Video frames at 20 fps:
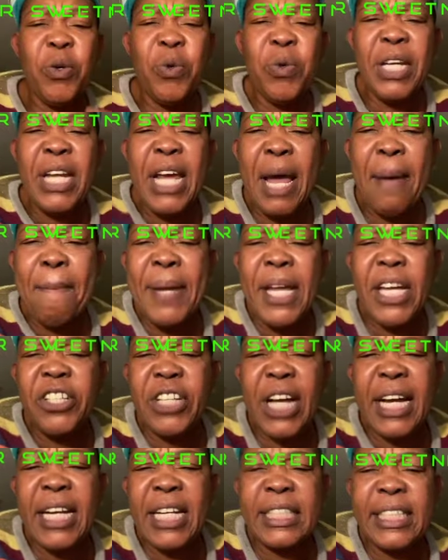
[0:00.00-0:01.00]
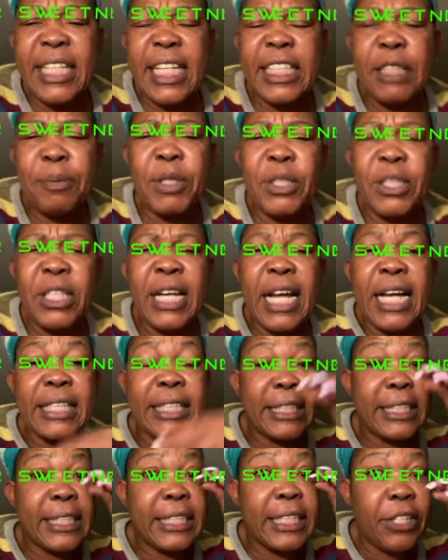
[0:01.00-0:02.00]
when you dare me, Johnny says in
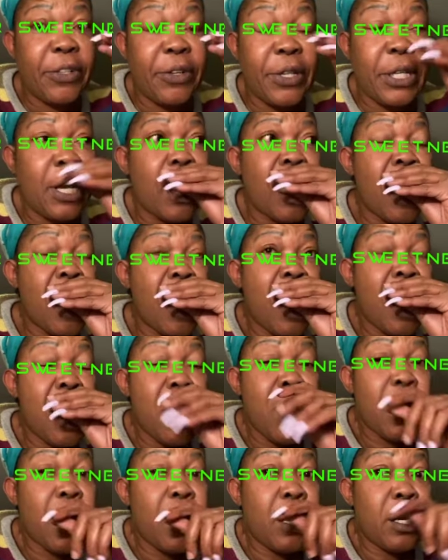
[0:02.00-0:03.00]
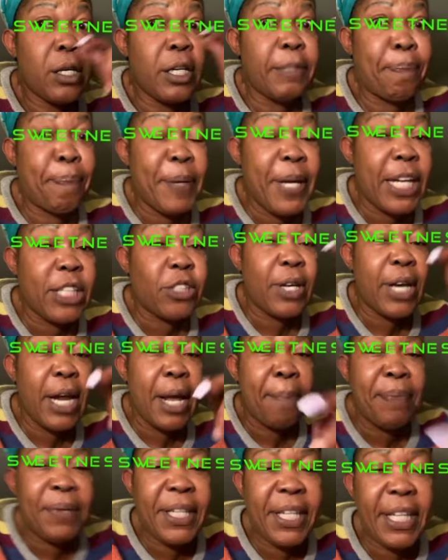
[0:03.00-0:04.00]
a secret, the page of
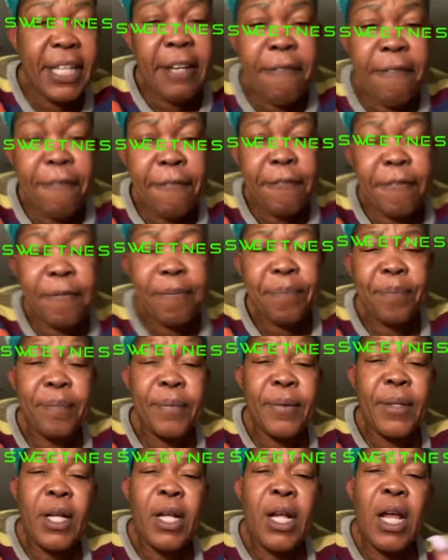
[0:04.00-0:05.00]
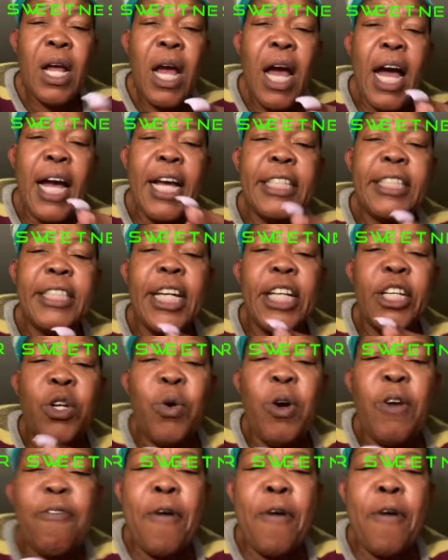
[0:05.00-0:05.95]
them teeth. I used to